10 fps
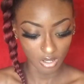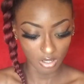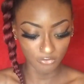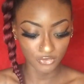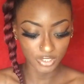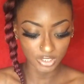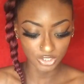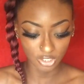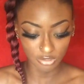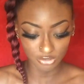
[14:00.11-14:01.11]
If you could
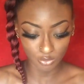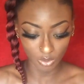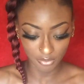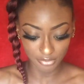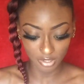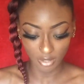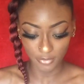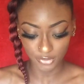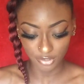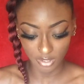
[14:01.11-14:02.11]
change one thing
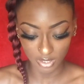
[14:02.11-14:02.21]
about your